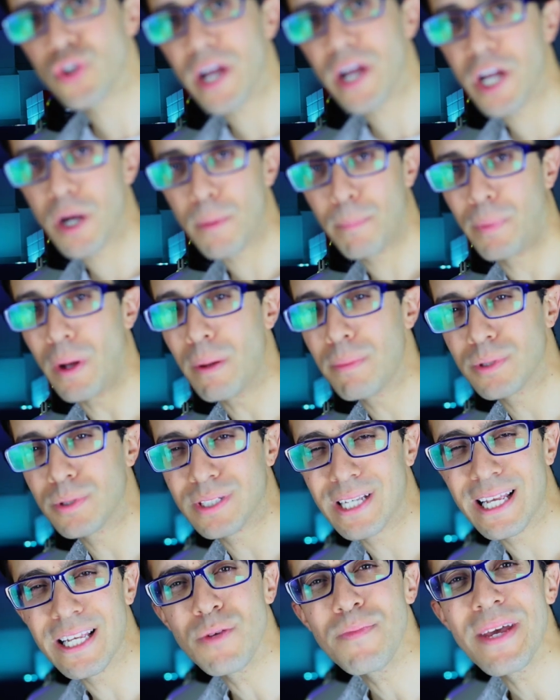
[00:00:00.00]
try our bubbles.
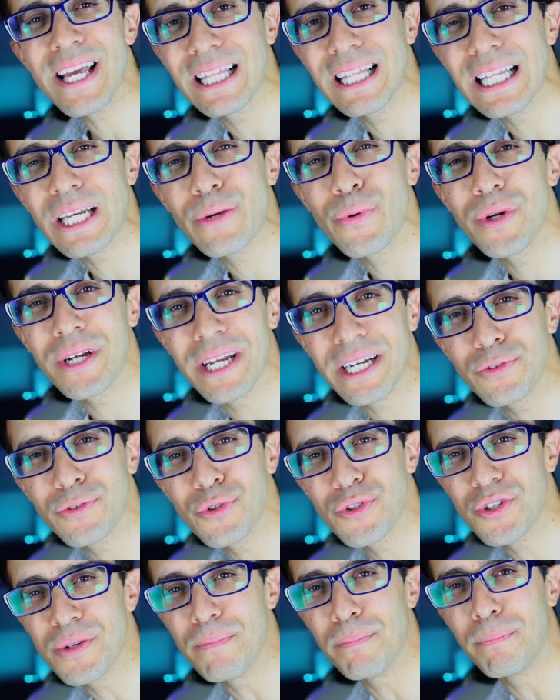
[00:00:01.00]
Can you make liquid
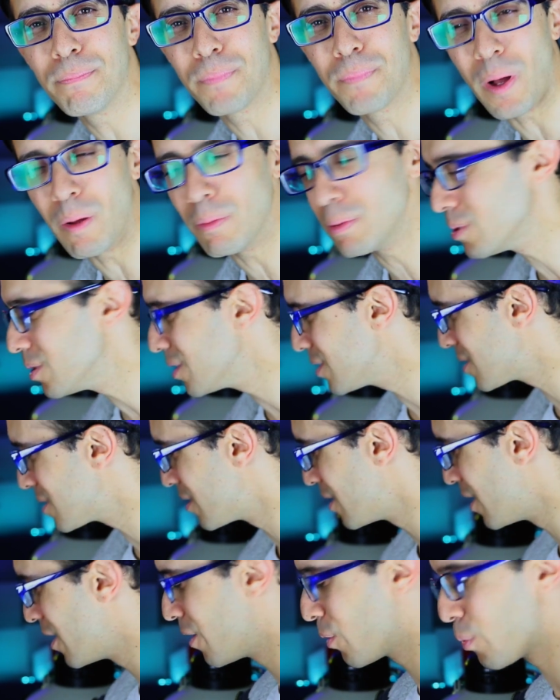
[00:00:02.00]
nitrogen bubbles
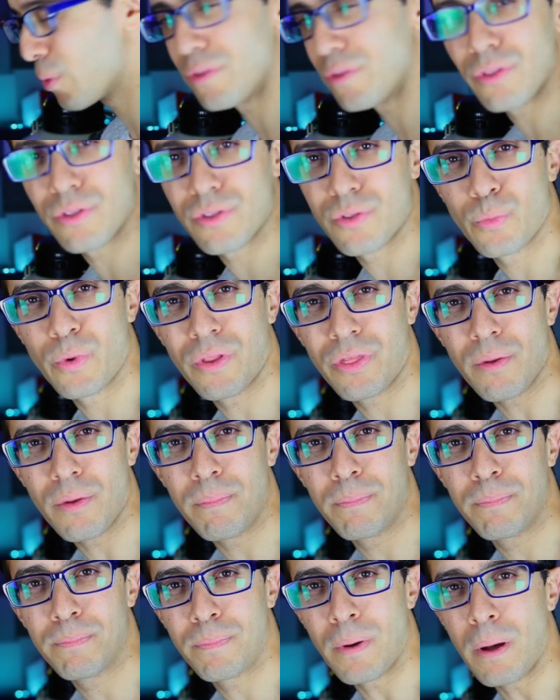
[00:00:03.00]
with a
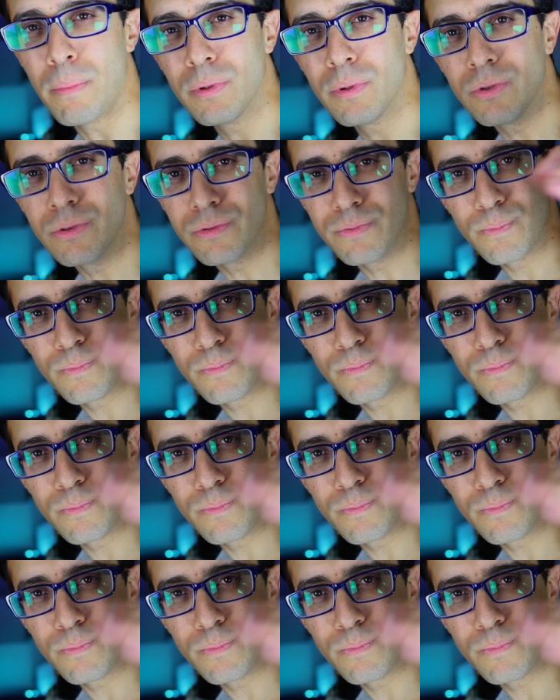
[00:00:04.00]
bubble